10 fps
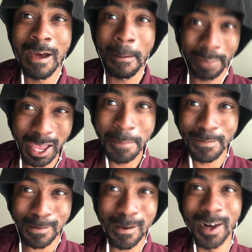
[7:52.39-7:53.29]

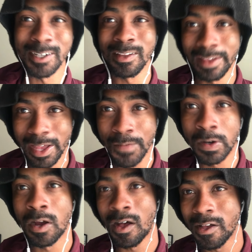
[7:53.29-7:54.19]
People on the left
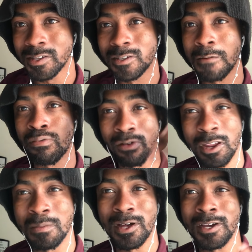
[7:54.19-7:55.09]
are also
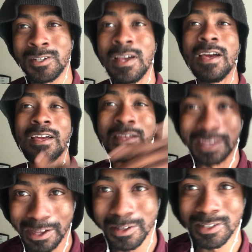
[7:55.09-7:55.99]
pretty much
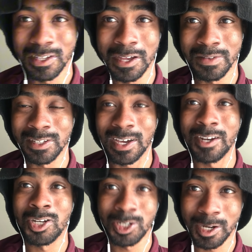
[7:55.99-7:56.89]
guilty of this kind
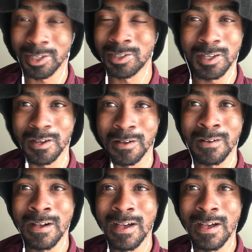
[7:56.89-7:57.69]
of shunning too.